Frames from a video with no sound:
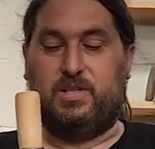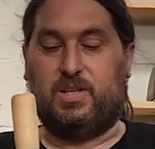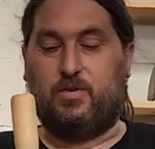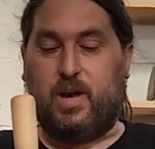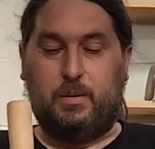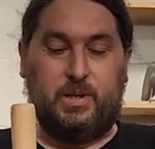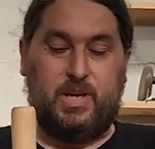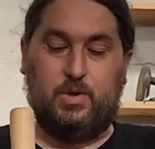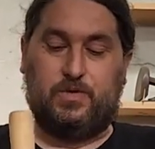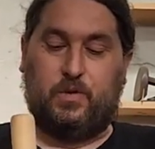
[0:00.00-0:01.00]
It's incredibly
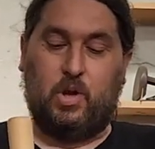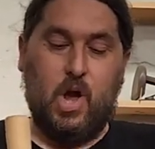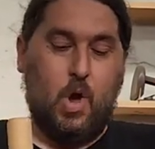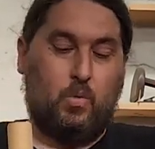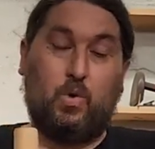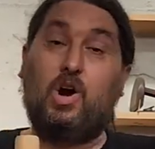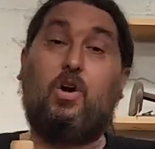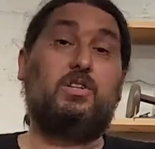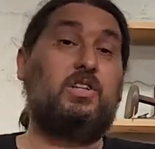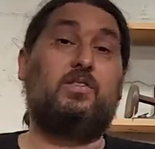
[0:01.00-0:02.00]
useful,
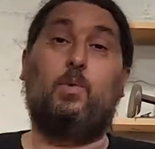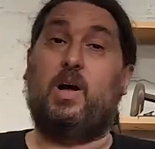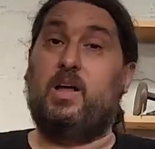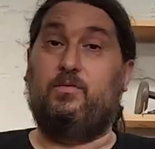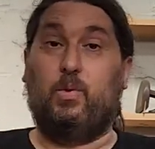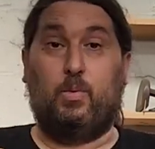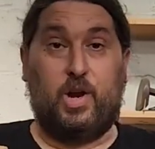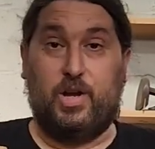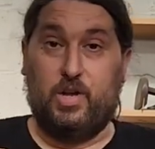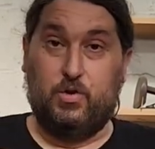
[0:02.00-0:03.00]
regardless of what kind of
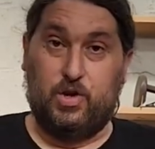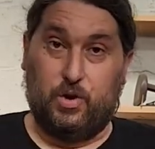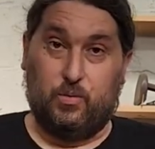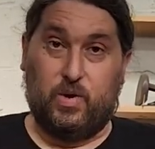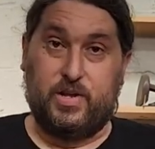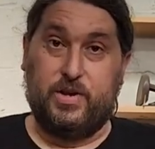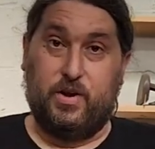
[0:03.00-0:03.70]
woodworking you do, whether